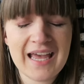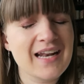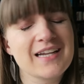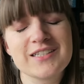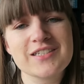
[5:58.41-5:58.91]

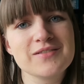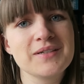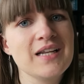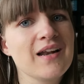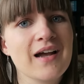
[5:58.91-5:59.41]
And I just
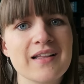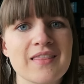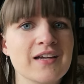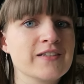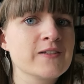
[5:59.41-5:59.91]
really like
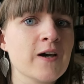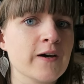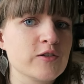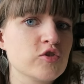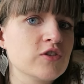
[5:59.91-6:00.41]
that
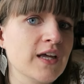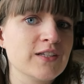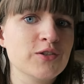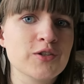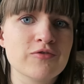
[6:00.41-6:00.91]
touch,
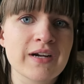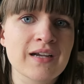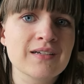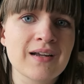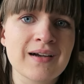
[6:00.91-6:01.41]
that you could
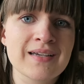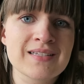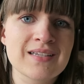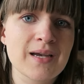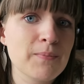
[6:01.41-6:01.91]

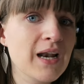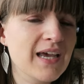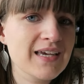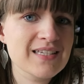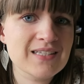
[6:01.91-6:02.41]
recognize a
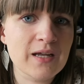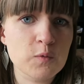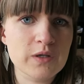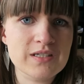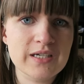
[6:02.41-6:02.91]
place that
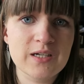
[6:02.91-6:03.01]
was